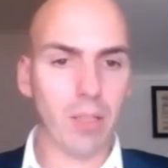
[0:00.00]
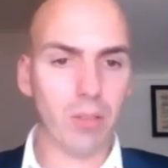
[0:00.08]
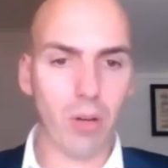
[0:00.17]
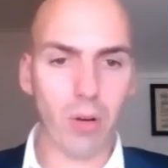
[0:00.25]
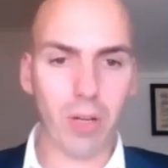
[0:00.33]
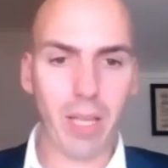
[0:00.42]

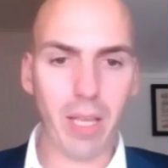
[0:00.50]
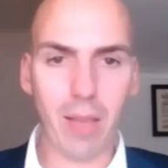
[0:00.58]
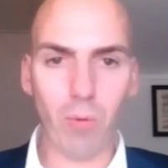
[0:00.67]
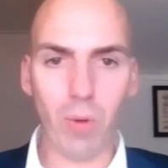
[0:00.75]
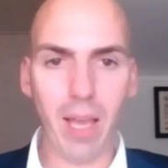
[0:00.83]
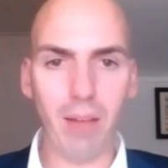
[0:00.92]
So okay,
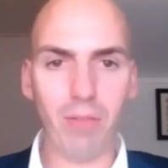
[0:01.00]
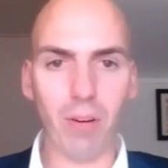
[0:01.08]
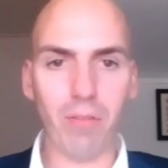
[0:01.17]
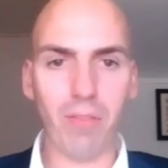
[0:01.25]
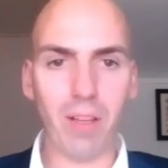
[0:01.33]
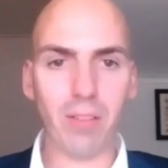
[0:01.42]
we have
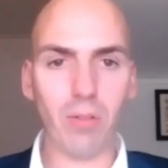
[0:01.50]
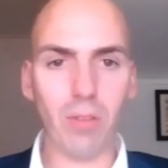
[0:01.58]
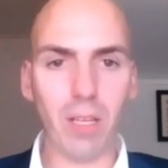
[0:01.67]
our vessel.